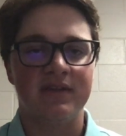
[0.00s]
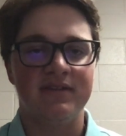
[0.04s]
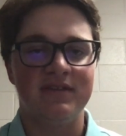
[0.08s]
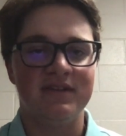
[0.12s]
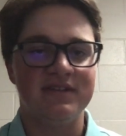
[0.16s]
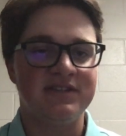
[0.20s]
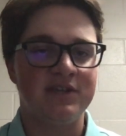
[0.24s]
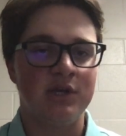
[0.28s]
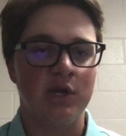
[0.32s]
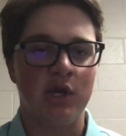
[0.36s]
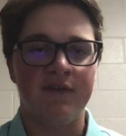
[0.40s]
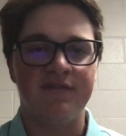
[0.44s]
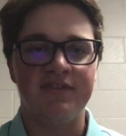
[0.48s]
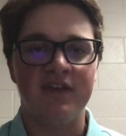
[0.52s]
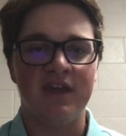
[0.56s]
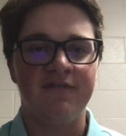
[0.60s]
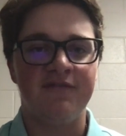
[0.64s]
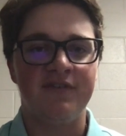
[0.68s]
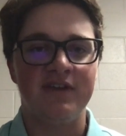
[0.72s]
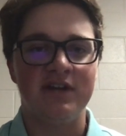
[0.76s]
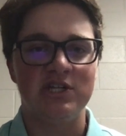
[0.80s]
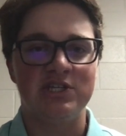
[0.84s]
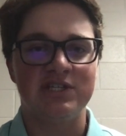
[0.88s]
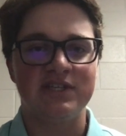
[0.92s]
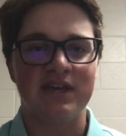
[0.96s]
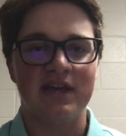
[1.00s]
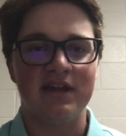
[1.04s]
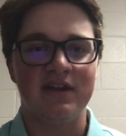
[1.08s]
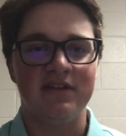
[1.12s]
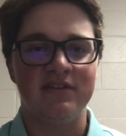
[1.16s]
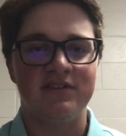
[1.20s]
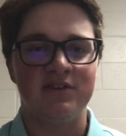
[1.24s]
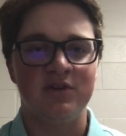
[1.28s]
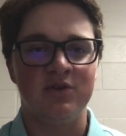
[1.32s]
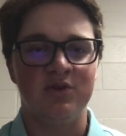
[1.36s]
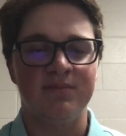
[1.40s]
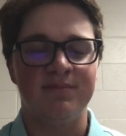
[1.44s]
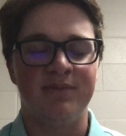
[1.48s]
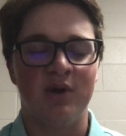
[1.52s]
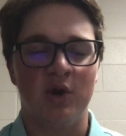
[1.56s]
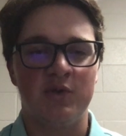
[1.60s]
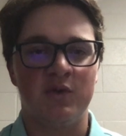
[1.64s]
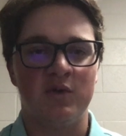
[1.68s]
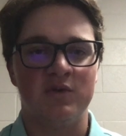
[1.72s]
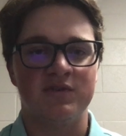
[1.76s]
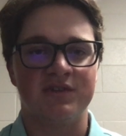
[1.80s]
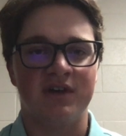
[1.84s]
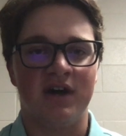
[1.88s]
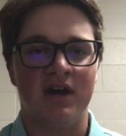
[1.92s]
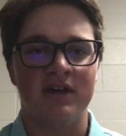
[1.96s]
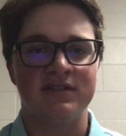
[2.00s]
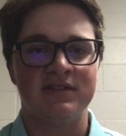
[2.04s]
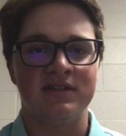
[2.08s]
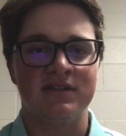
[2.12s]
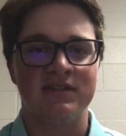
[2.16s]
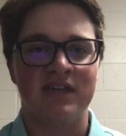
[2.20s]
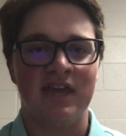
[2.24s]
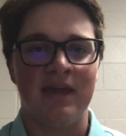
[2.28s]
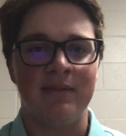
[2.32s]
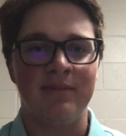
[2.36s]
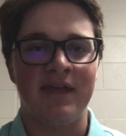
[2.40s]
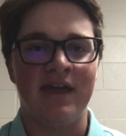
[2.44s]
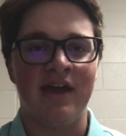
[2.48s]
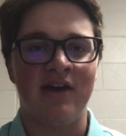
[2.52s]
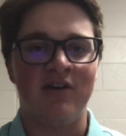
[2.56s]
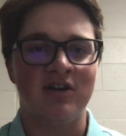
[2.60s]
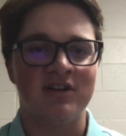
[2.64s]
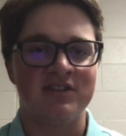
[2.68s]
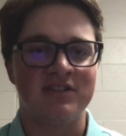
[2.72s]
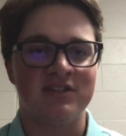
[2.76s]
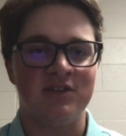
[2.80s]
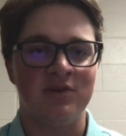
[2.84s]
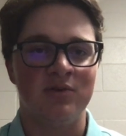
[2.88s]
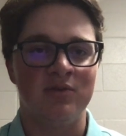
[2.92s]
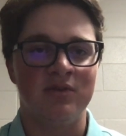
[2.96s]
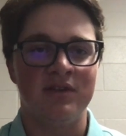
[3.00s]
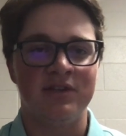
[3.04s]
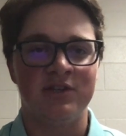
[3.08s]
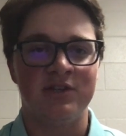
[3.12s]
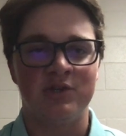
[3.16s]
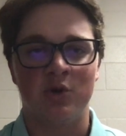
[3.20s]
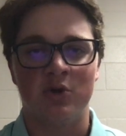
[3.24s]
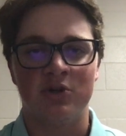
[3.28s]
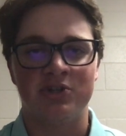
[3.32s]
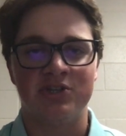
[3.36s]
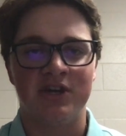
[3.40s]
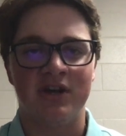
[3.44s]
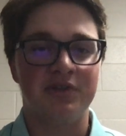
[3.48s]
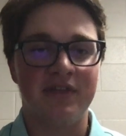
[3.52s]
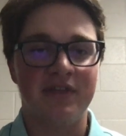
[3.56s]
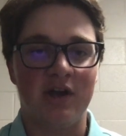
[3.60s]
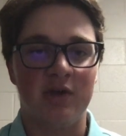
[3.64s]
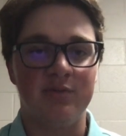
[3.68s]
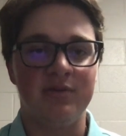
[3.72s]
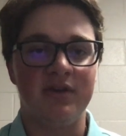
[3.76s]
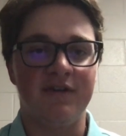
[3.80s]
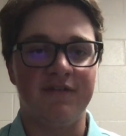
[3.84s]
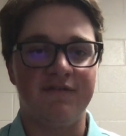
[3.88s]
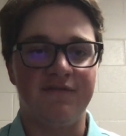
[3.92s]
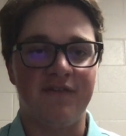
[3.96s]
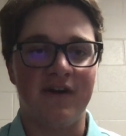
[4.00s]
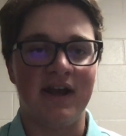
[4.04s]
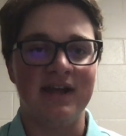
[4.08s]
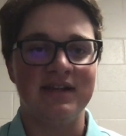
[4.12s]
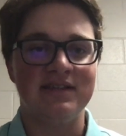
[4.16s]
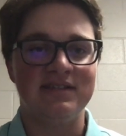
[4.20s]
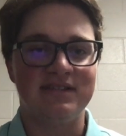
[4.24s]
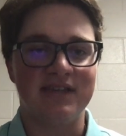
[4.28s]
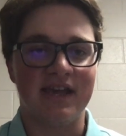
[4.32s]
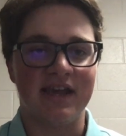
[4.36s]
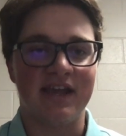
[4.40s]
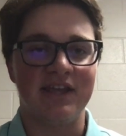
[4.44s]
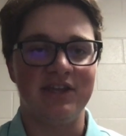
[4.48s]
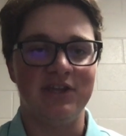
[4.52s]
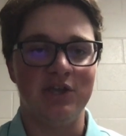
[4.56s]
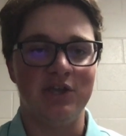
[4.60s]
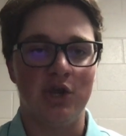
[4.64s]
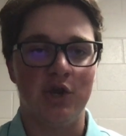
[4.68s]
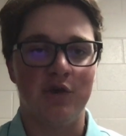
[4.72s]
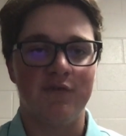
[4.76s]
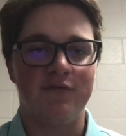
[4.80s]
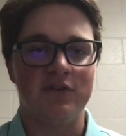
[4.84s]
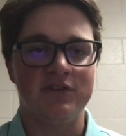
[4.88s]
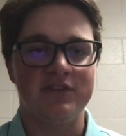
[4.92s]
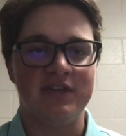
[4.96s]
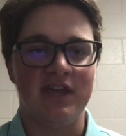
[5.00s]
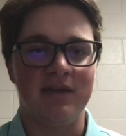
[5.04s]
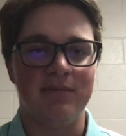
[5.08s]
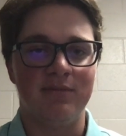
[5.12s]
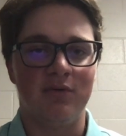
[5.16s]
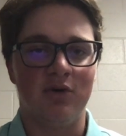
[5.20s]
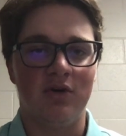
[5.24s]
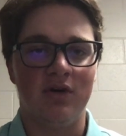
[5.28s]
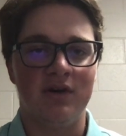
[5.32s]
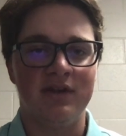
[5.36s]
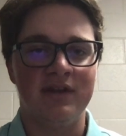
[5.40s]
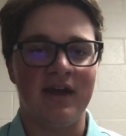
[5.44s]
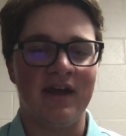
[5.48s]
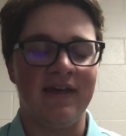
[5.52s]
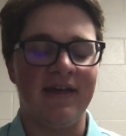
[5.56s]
This year, if they finish 10-2 and both those losses came to LSU and Georgia, that would be a fine second year for Dan Mullen.